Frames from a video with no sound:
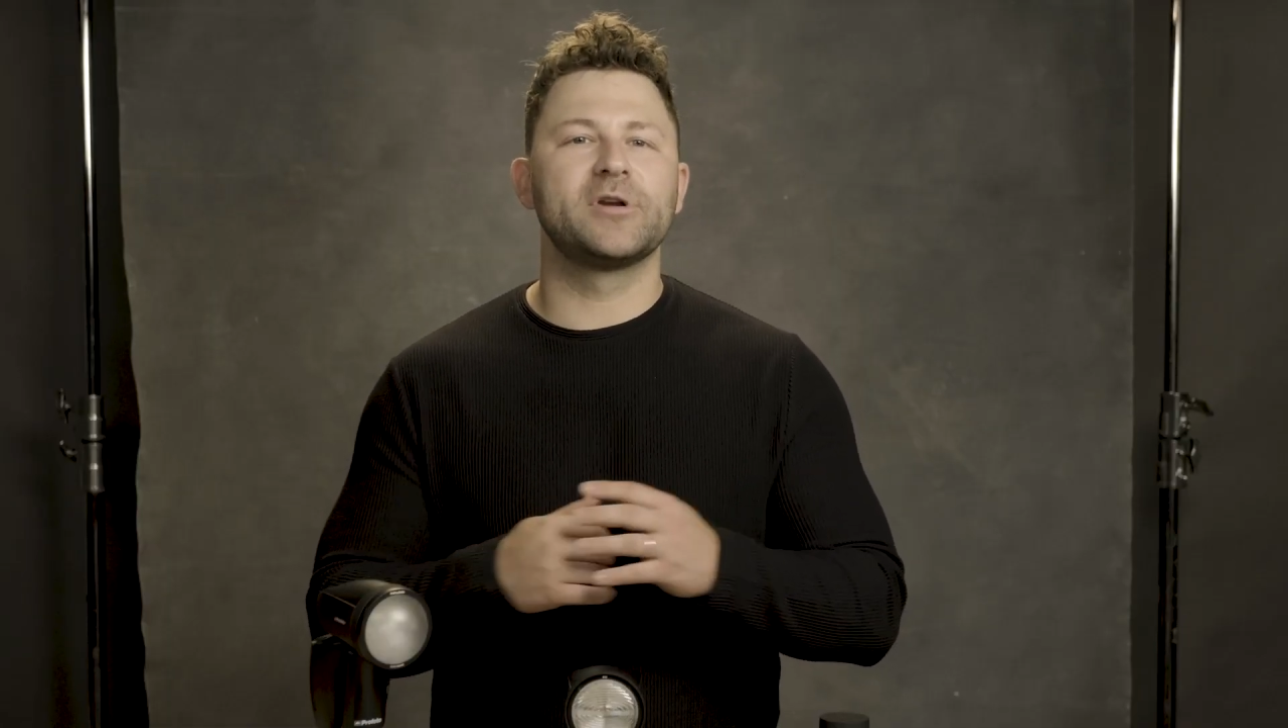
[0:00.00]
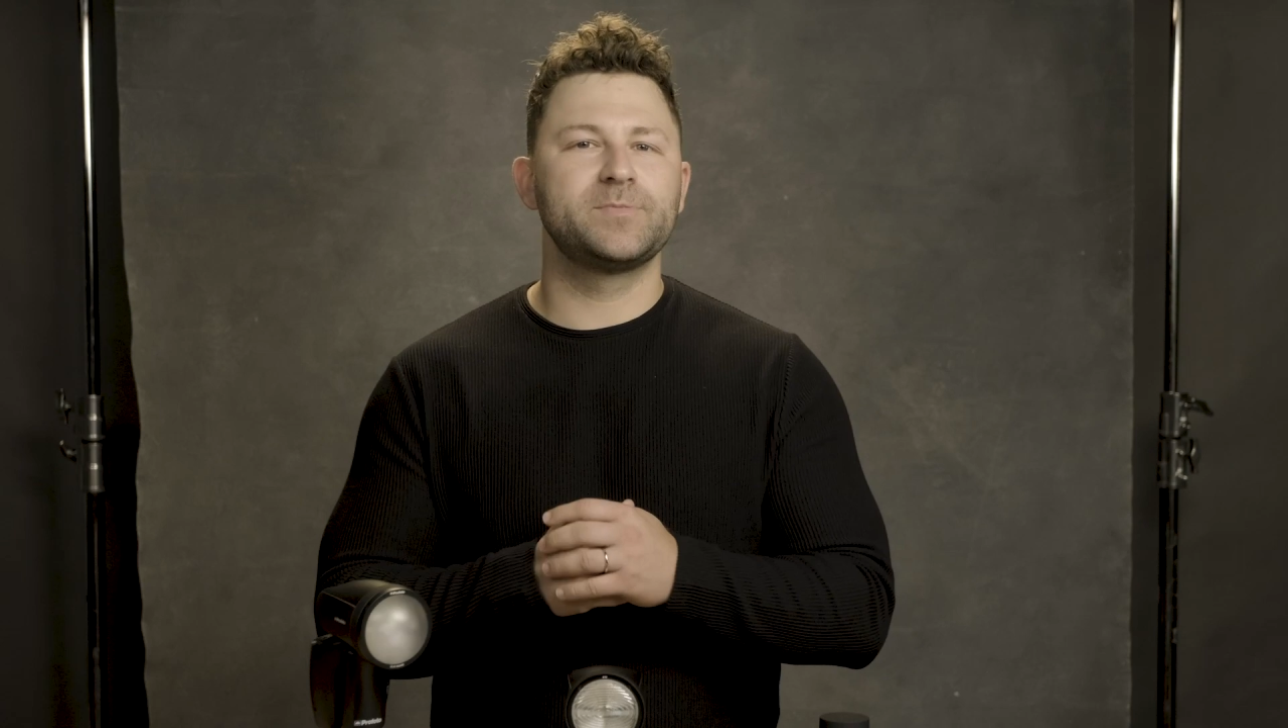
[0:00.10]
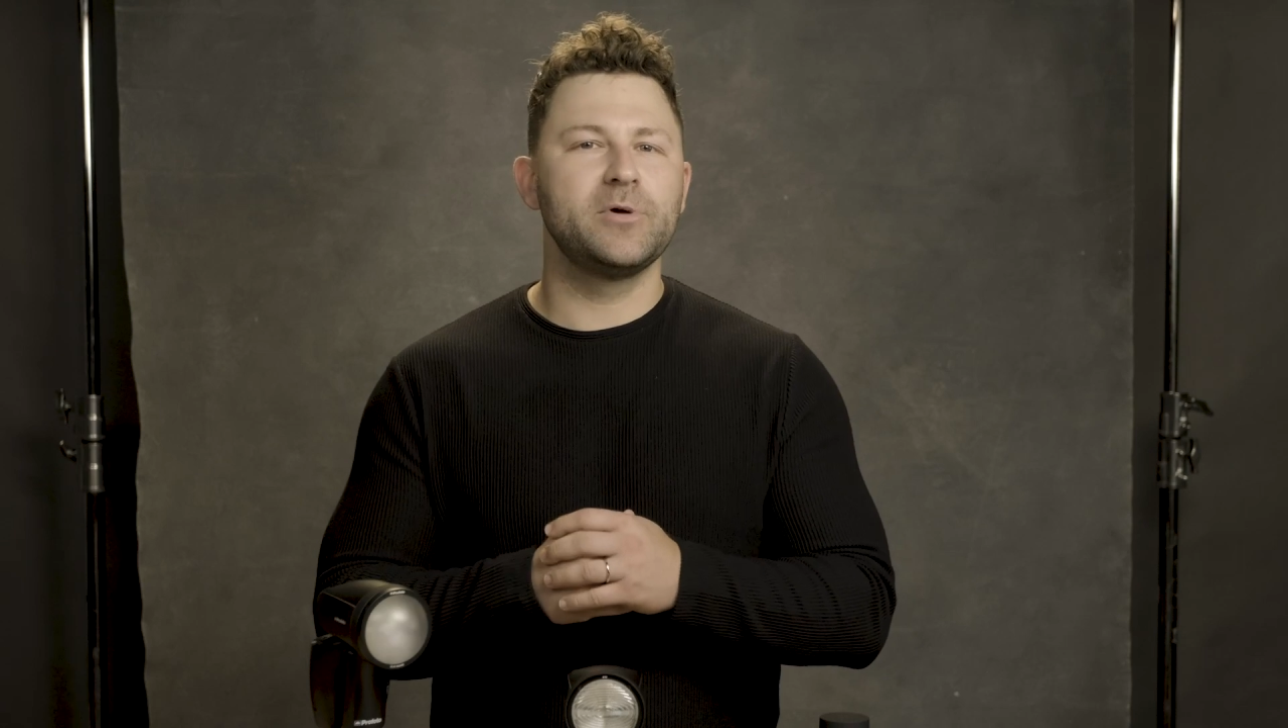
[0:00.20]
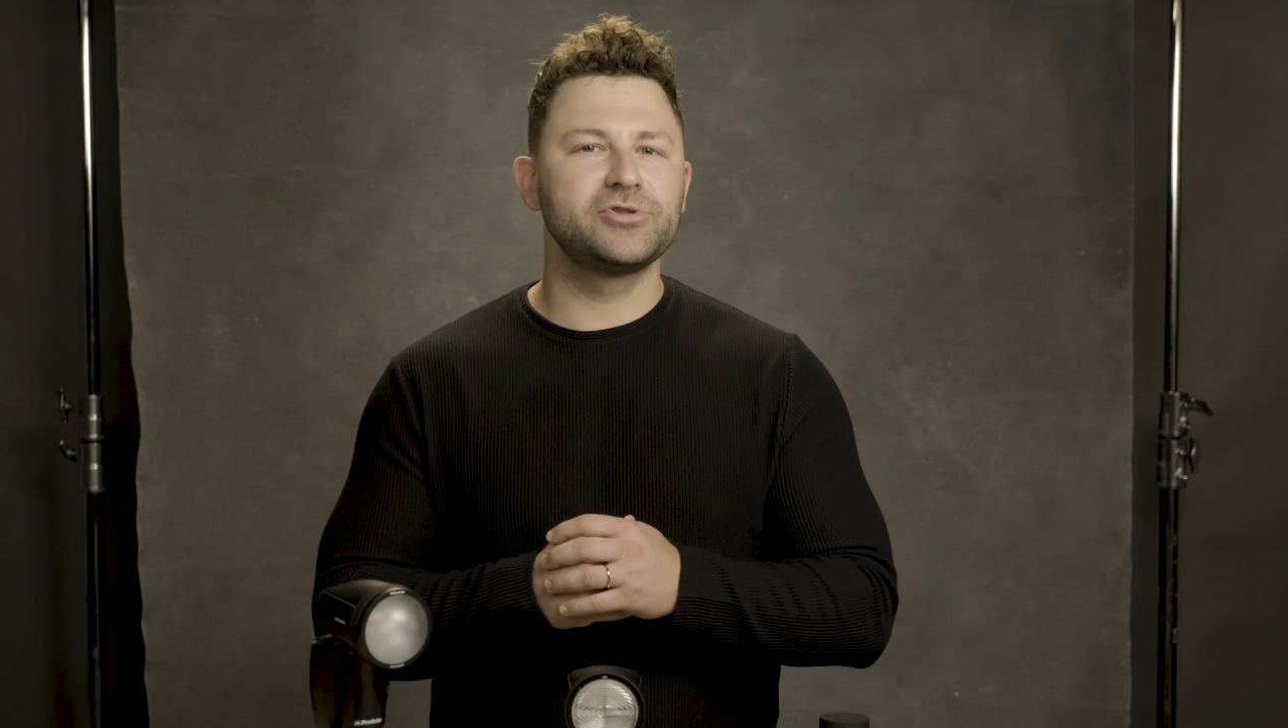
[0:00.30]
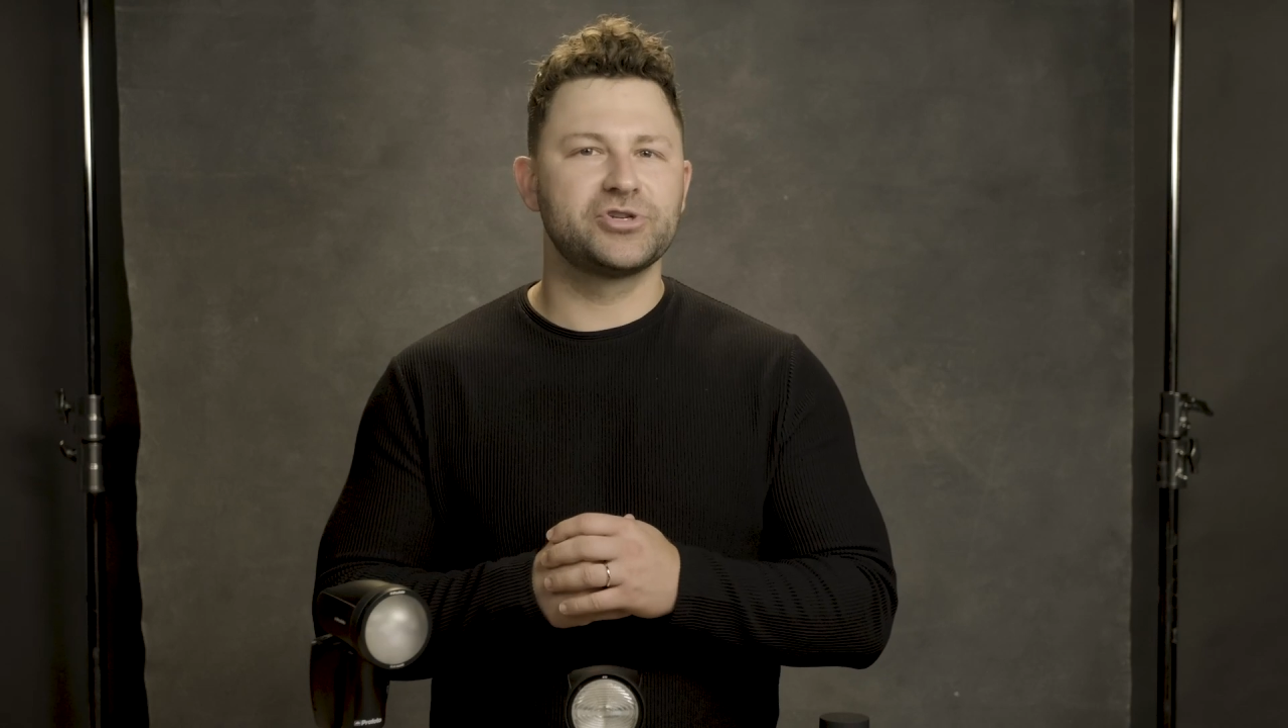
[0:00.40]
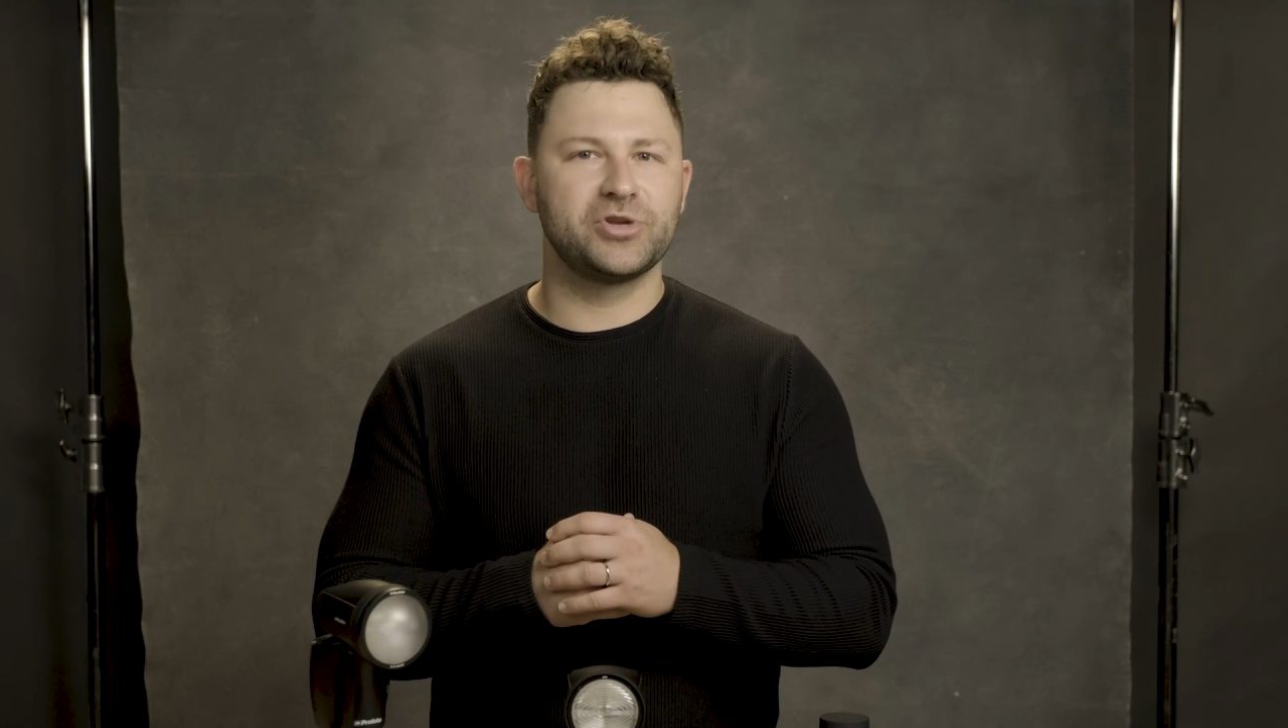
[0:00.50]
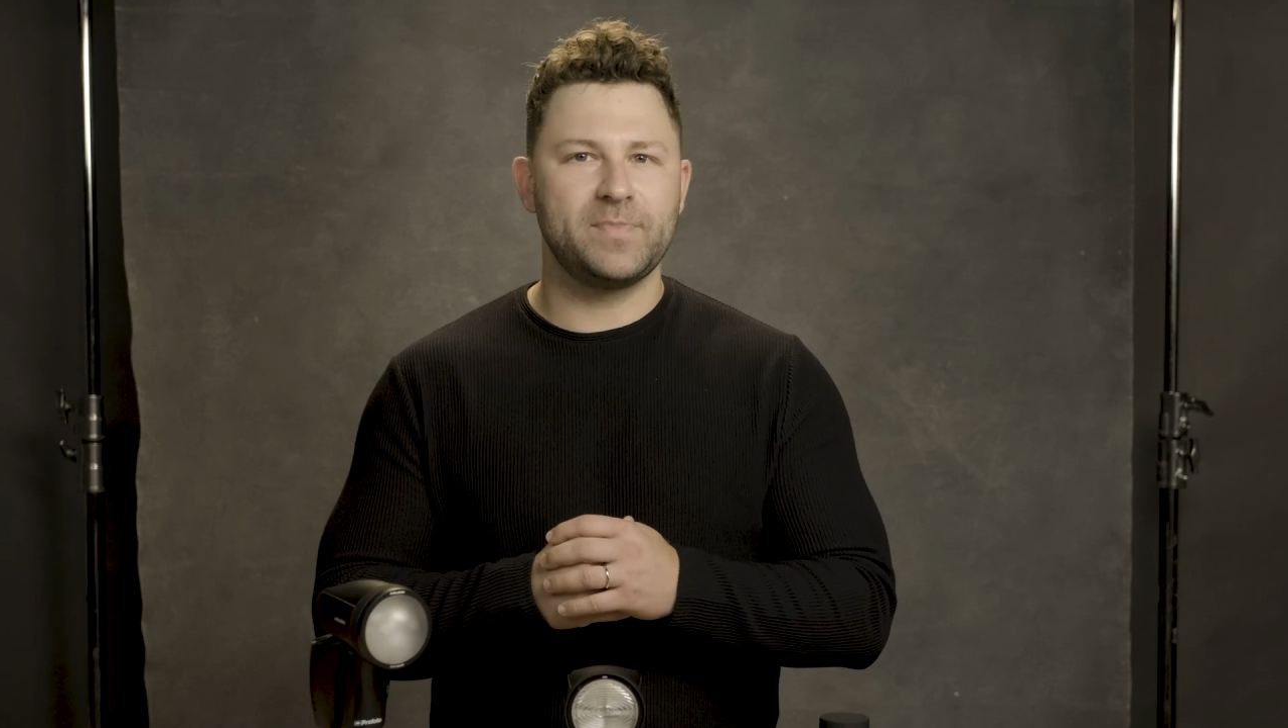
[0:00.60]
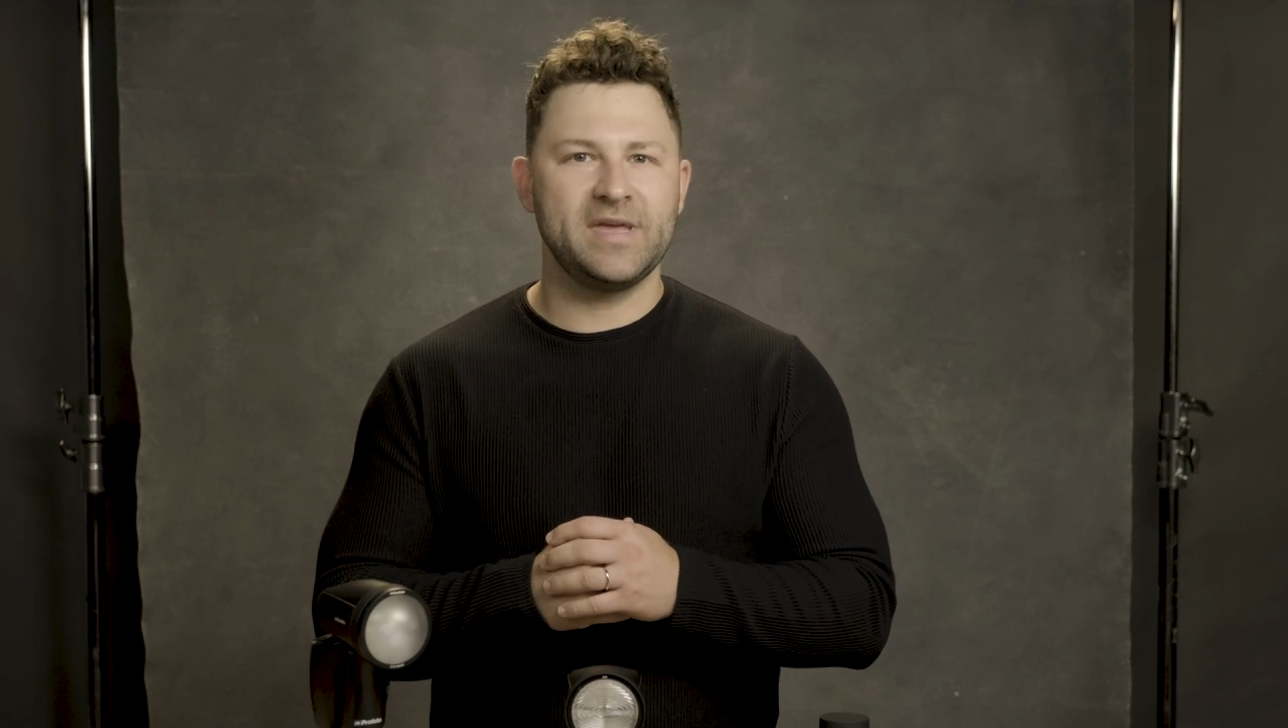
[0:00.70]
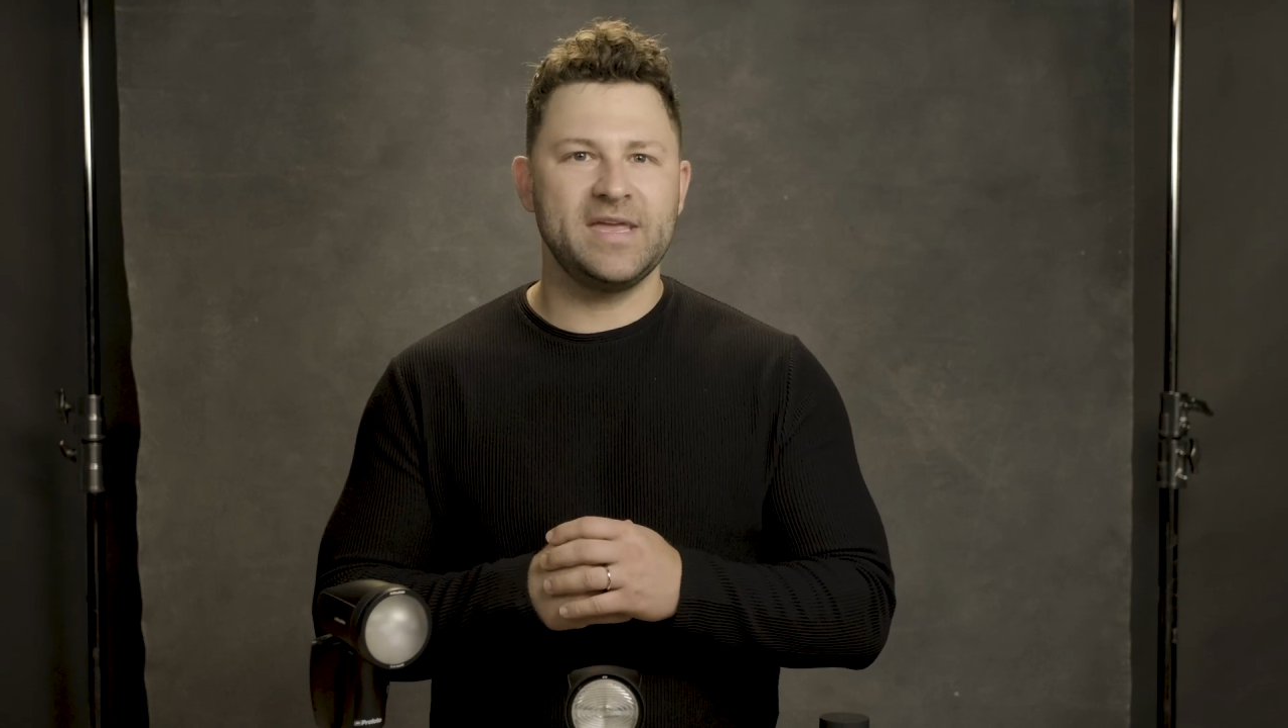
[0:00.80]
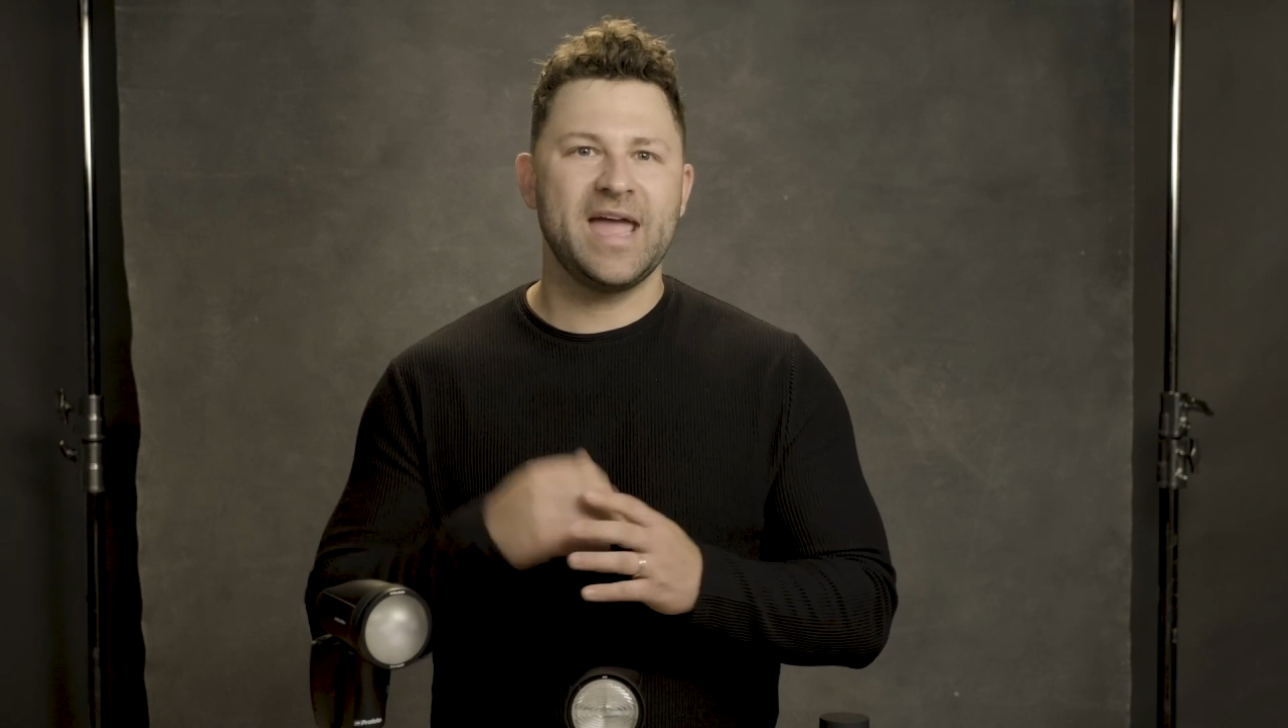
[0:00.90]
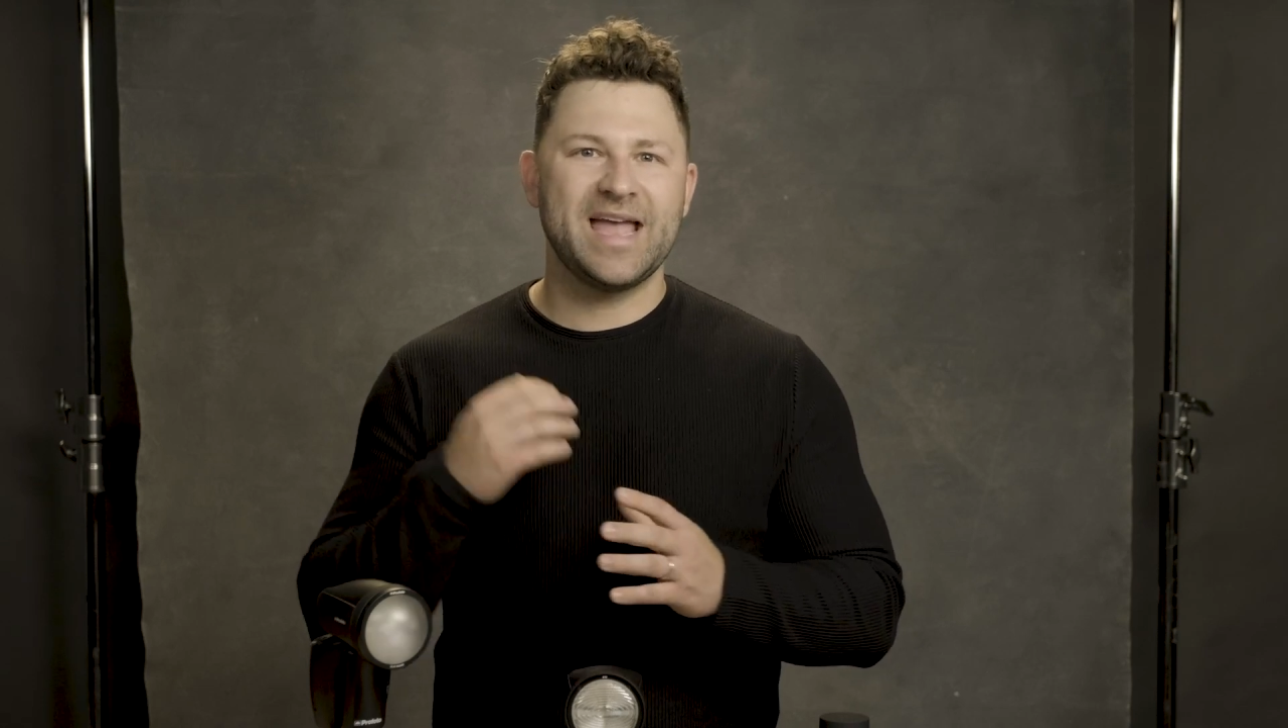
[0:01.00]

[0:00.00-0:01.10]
exposure should be